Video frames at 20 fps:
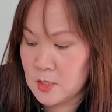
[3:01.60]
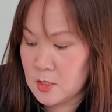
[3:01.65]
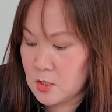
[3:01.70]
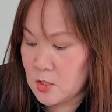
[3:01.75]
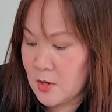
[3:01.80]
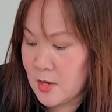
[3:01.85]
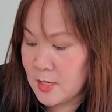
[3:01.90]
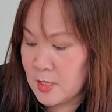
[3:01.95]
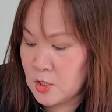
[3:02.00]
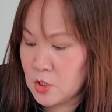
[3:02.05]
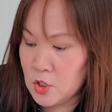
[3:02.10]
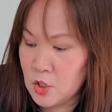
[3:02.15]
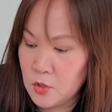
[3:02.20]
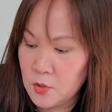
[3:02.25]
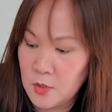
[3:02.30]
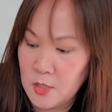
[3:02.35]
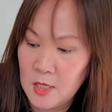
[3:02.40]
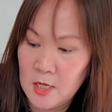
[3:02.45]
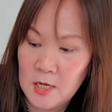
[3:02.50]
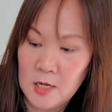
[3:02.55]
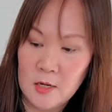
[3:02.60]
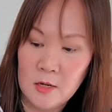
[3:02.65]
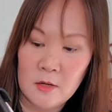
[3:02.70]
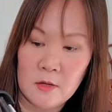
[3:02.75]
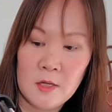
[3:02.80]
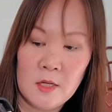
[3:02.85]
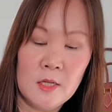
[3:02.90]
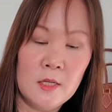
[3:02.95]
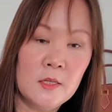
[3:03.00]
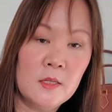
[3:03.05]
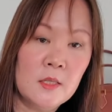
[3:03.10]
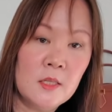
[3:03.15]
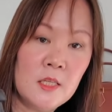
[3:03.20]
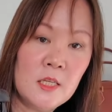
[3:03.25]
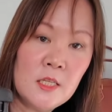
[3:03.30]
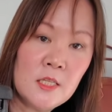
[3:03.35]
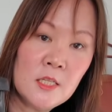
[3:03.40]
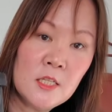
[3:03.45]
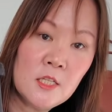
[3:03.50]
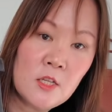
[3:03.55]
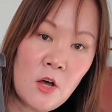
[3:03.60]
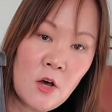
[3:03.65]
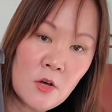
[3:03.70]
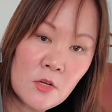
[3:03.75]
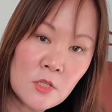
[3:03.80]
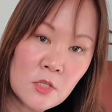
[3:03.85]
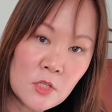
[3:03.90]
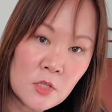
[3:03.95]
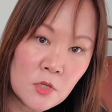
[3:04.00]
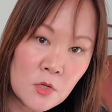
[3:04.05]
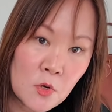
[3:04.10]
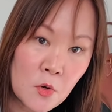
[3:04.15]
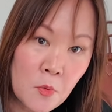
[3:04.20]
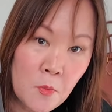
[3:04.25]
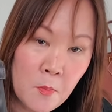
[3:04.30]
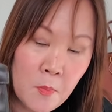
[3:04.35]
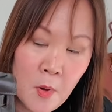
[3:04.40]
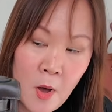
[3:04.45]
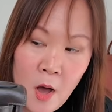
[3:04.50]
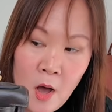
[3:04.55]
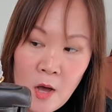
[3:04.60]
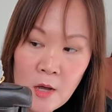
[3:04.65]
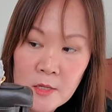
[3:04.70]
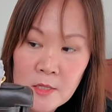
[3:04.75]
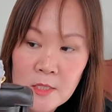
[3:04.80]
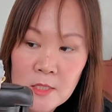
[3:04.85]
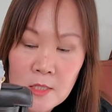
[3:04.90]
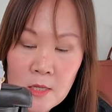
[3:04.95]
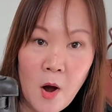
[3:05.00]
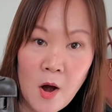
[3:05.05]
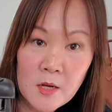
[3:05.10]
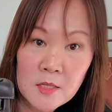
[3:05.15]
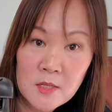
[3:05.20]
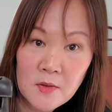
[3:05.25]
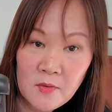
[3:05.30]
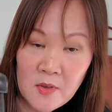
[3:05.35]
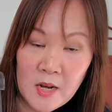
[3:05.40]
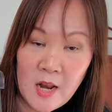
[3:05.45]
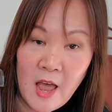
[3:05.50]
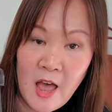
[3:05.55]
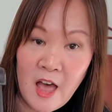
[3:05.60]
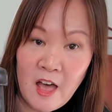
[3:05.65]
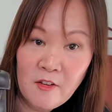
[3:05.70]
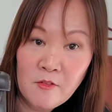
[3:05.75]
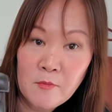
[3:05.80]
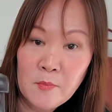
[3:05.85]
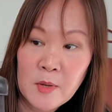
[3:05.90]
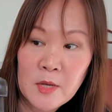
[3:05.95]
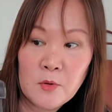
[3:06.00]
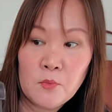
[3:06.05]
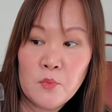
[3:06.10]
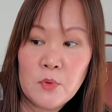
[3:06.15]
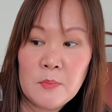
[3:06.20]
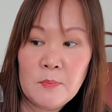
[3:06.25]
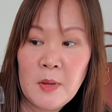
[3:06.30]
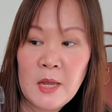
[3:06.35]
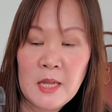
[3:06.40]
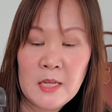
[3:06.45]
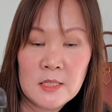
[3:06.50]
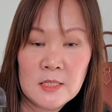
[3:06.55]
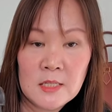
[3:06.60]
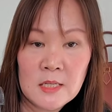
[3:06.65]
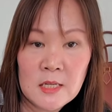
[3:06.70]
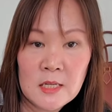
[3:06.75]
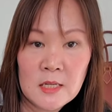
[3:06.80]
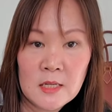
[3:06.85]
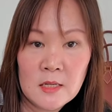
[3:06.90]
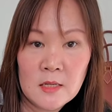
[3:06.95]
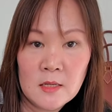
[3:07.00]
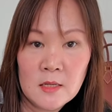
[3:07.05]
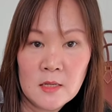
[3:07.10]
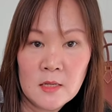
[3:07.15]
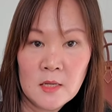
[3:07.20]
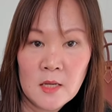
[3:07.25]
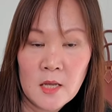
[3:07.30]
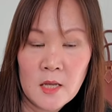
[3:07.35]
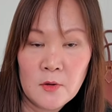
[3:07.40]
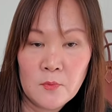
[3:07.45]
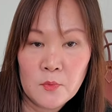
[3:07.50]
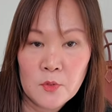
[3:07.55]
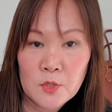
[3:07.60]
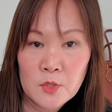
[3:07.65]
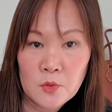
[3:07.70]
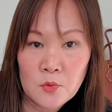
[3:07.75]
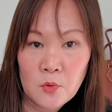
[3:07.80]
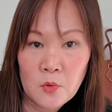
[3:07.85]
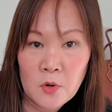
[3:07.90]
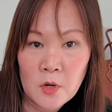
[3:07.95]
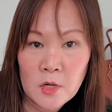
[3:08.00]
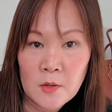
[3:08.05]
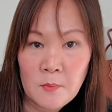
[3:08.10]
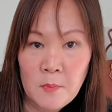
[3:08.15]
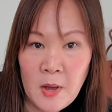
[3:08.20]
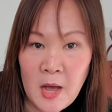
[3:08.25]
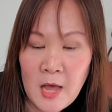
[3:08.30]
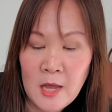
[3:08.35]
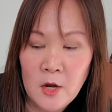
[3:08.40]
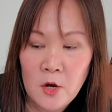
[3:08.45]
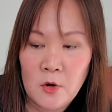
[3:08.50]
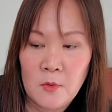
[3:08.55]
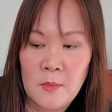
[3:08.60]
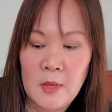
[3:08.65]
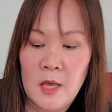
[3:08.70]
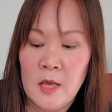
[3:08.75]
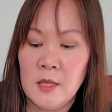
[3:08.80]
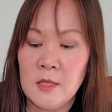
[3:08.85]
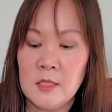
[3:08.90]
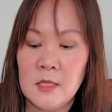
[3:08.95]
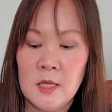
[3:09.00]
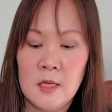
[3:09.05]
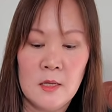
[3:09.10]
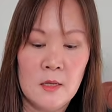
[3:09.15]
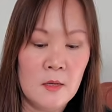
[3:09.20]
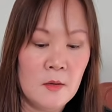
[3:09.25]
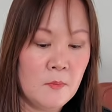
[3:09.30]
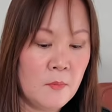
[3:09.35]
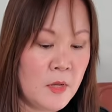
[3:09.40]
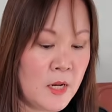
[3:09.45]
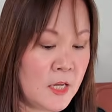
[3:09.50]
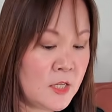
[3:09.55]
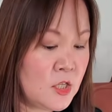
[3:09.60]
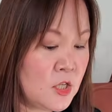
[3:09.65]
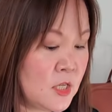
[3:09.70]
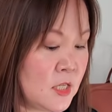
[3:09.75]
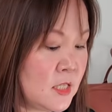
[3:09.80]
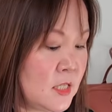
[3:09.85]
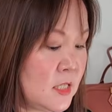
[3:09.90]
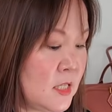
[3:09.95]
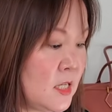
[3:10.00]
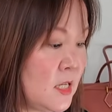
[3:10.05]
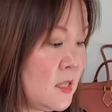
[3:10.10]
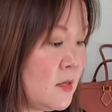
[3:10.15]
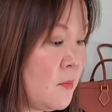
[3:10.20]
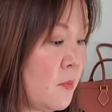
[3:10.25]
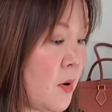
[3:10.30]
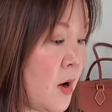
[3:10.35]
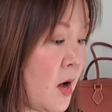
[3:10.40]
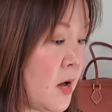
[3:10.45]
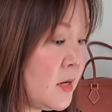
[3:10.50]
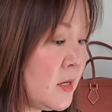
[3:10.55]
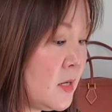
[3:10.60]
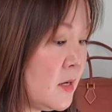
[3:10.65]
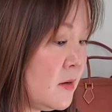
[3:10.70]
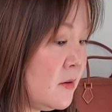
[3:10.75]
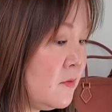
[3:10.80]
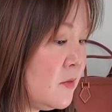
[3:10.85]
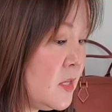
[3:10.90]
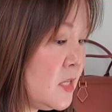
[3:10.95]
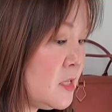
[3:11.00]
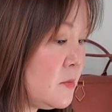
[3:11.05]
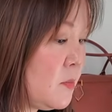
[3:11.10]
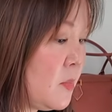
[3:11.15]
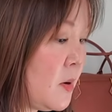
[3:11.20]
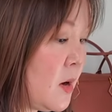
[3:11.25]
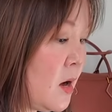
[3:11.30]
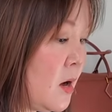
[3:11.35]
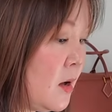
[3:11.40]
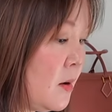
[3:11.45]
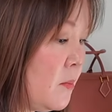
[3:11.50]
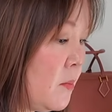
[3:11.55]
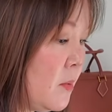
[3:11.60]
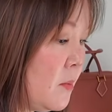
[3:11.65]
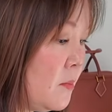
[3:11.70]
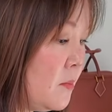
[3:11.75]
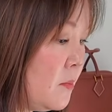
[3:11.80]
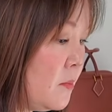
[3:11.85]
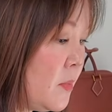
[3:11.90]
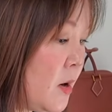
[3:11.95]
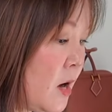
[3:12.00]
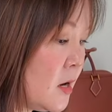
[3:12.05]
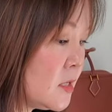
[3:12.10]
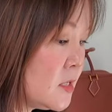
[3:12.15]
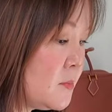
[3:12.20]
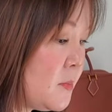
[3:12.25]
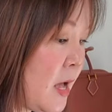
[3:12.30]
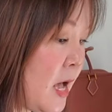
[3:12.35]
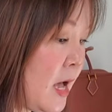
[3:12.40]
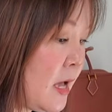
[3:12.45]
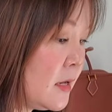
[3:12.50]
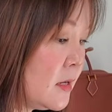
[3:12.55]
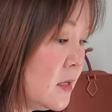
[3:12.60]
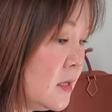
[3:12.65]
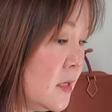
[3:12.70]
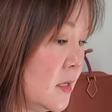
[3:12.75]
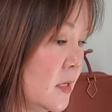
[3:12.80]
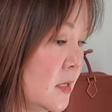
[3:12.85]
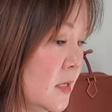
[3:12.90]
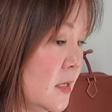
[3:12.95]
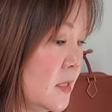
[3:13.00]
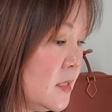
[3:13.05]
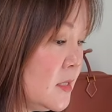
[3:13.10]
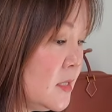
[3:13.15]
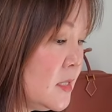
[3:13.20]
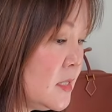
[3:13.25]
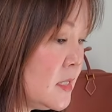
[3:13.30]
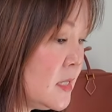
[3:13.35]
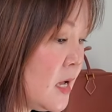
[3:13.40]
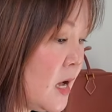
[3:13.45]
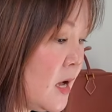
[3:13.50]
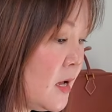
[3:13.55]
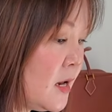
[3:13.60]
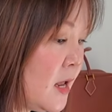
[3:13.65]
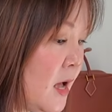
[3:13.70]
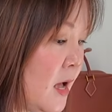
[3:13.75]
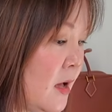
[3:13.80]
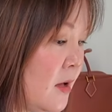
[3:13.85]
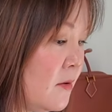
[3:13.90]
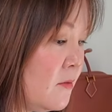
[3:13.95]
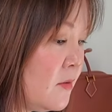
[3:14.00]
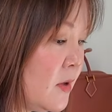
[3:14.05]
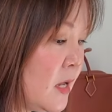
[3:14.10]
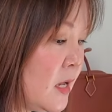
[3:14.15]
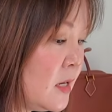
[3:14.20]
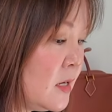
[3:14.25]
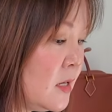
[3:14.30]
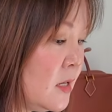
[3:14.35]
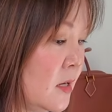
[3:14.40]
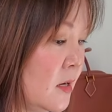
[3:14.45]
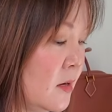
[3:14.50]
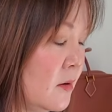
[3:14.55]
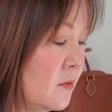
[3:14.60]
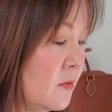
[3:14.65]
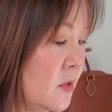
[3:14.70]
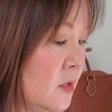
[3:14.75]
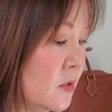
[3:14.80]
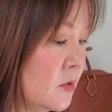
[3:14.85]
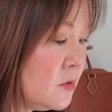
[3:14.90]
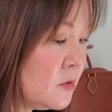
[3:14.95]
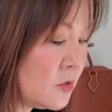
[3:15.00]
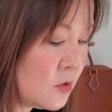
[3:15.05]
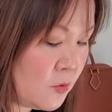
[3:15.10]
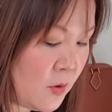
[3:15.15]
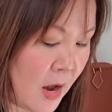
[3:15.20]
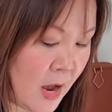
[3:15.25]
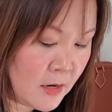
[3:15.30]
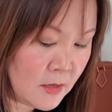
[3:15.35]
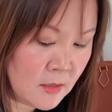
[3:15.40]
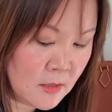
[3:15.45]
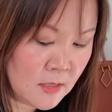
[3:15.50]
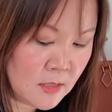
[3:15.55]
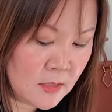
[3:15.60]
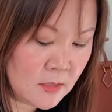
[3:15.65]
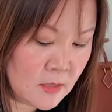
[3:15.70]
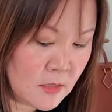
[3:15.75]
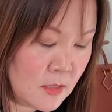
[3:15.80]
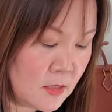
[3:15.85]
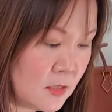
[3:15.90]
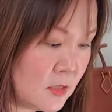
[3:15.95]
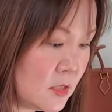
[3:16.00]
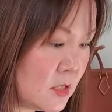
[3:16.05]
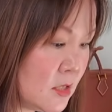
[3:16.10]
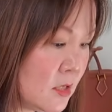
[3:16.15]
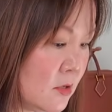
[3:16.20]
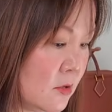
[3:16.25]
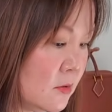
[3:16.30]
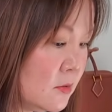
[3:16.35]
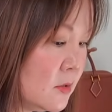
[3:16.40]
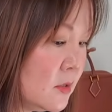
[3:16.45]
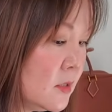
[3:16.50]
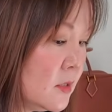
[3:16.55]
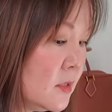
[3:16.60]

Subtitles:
So I can show you here. This is also box. Parts of it have been repainted and restored by Hermes. But as you can see, the body of this box bag does not have any of those cracklings. And so